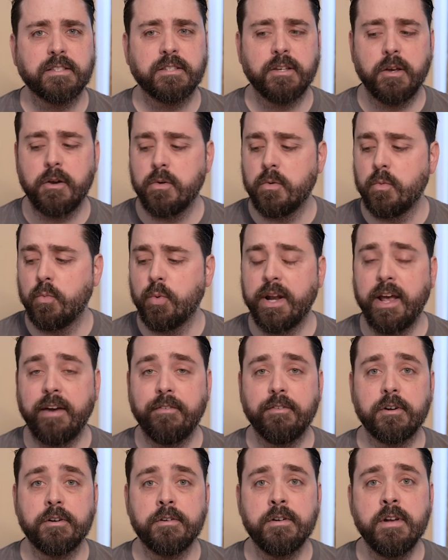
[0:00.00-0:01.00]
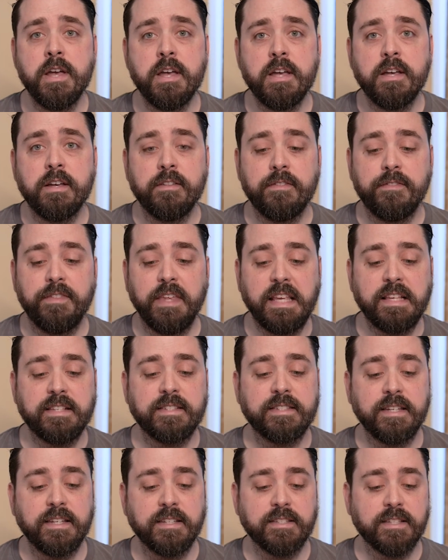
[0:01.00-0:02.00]
So whatever these
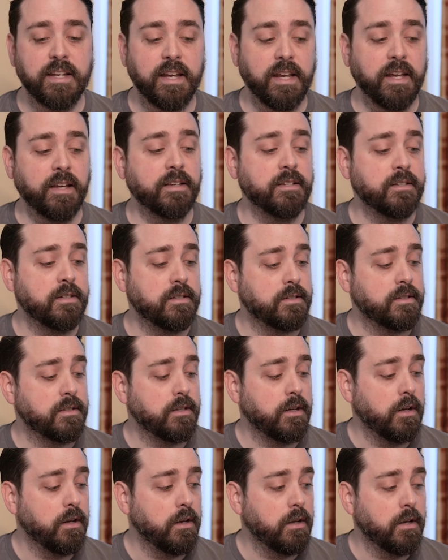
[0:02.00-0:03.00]
seasonings